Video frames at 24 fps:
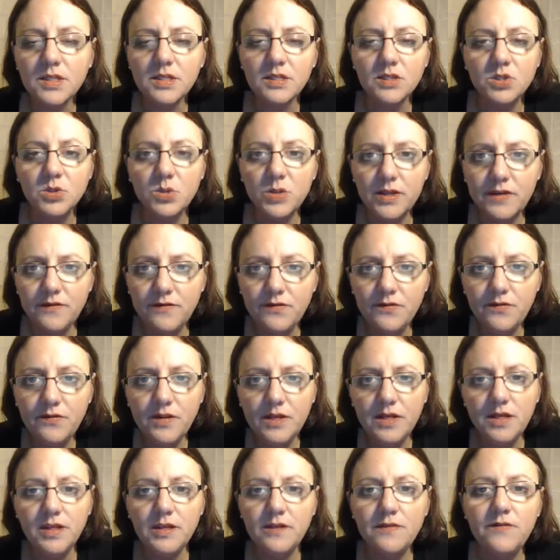So
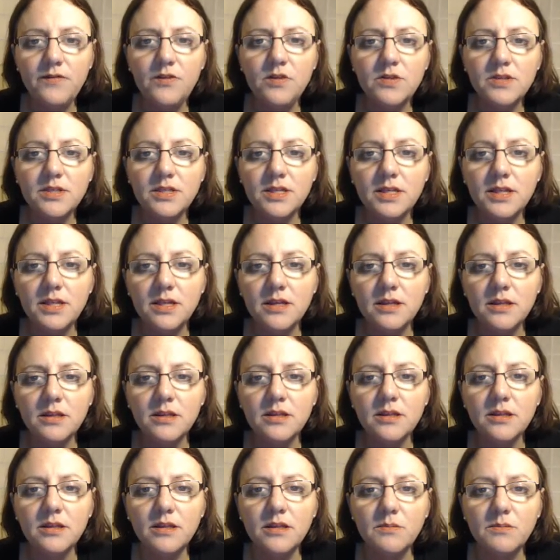if you see
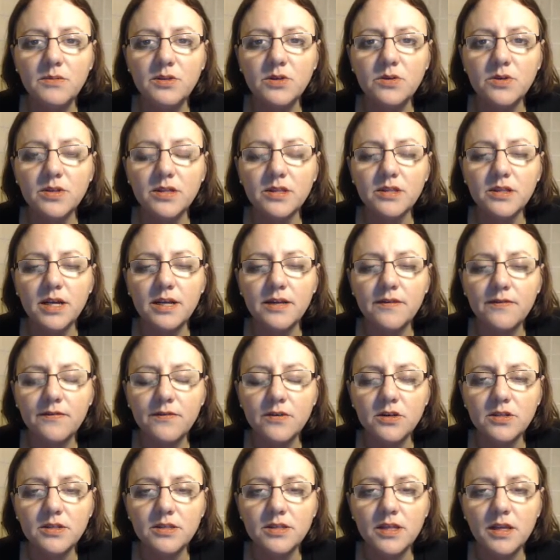them doing, like,
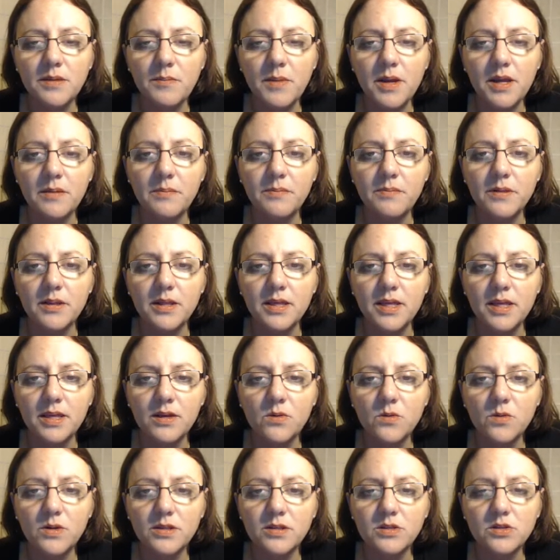first they may
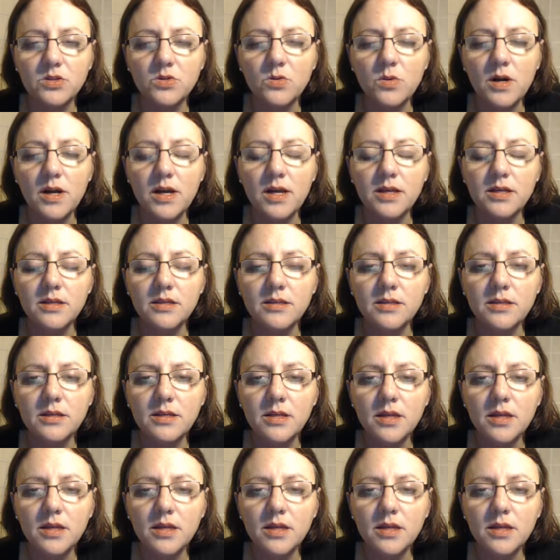blink once or twice,